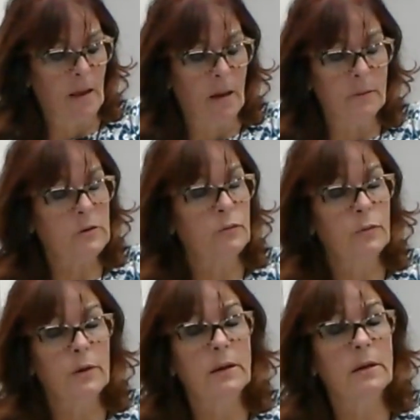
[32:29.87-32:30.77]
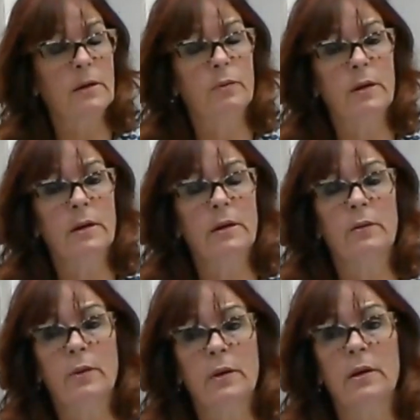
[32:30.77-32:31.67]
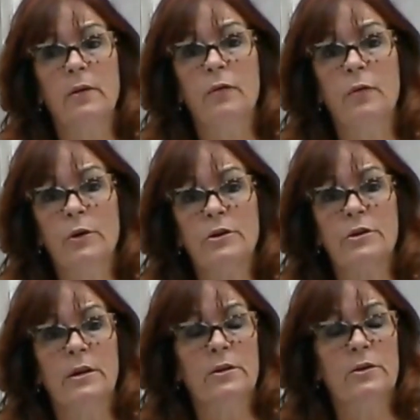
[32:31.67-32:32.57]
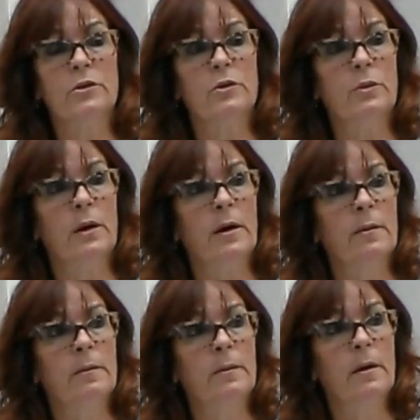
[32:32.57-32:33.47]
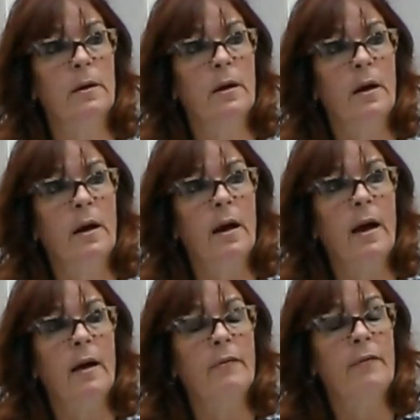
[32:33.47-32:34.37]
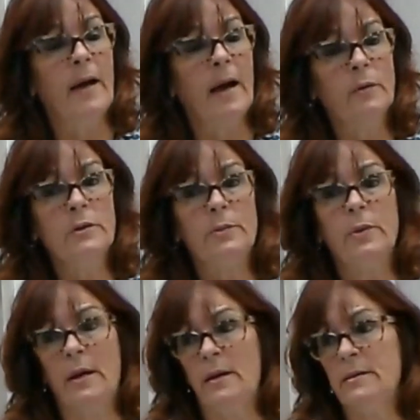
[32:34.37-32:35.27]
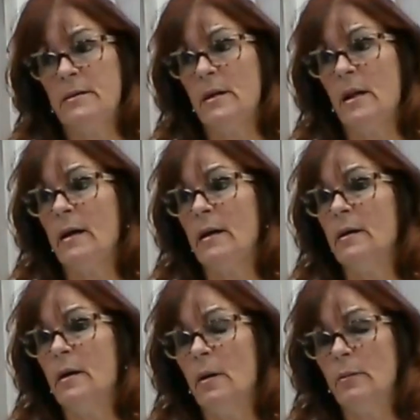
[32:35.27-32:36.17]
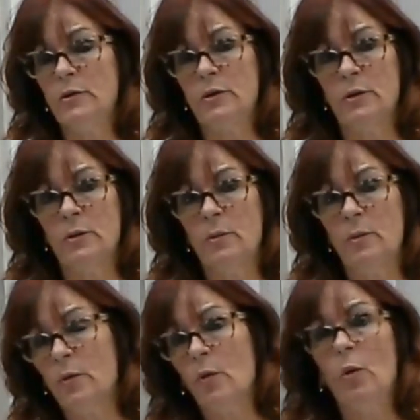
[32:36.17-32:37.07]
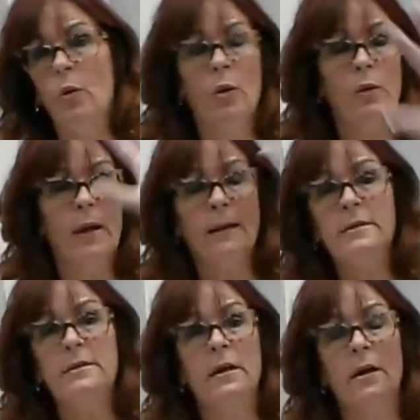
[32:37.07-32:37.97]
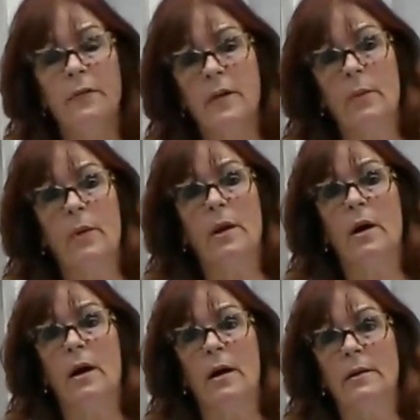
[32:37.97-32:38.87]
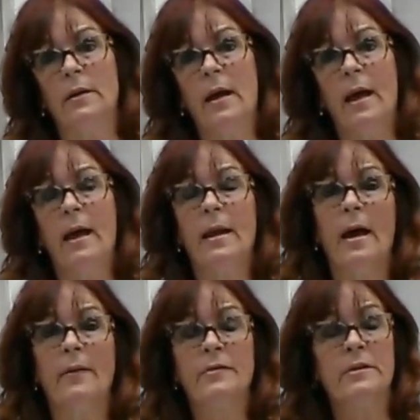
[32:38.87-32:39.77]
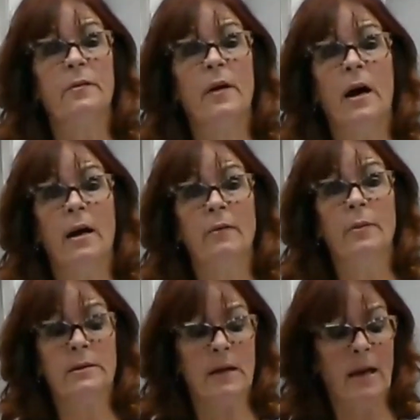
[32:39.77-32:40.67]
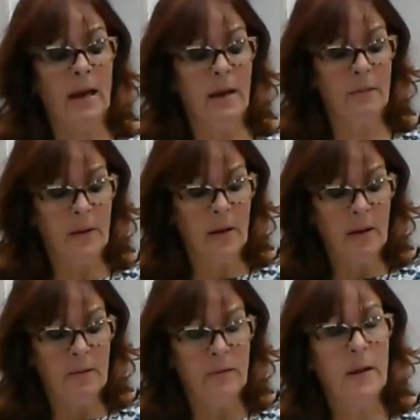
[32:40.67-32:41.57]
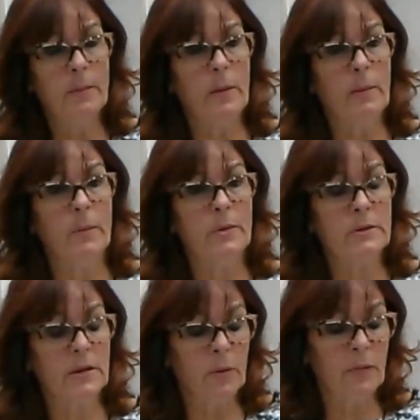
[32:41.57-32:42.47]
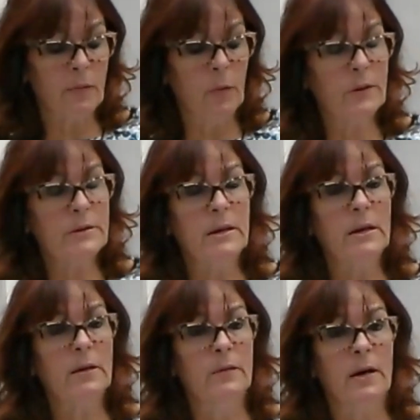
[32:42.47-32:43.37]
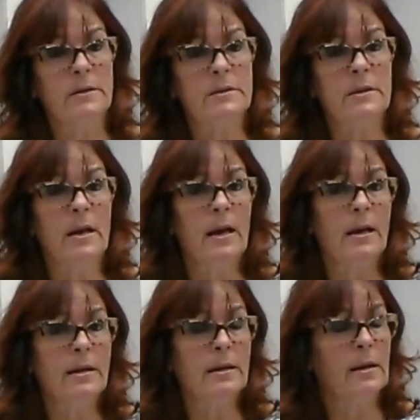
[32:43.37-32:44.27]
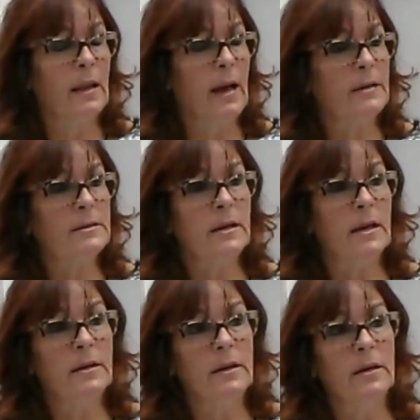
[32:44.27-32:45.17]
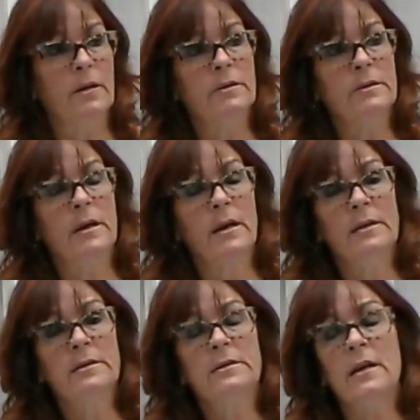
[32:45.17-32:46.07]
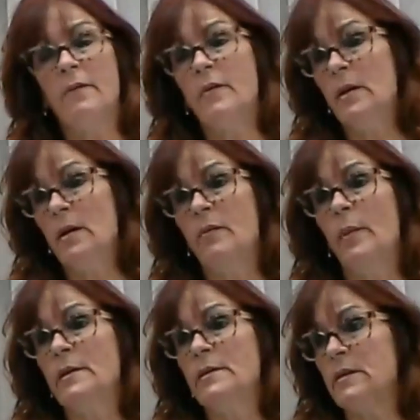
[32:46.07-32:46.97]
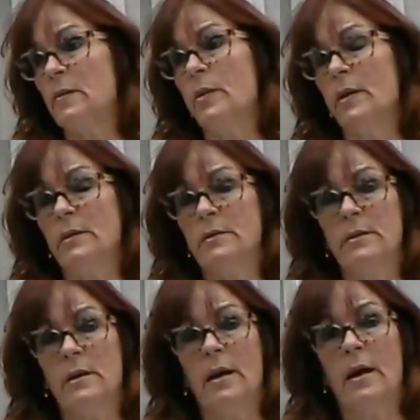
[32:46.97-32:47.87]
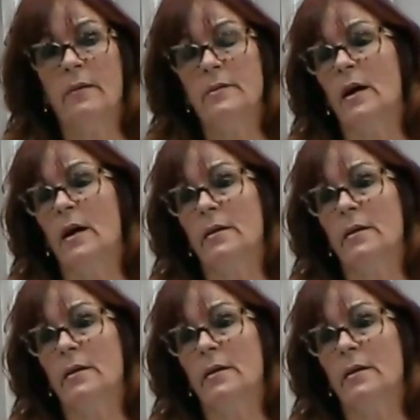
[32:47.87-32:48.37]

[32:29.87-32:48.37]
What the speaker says: just really, really, really fortunate to have found a place that I can come to with all that stuff that went on and have survived, because I have family members. There were 14 of us, and in the last 10 years, 7 of my siblings have died.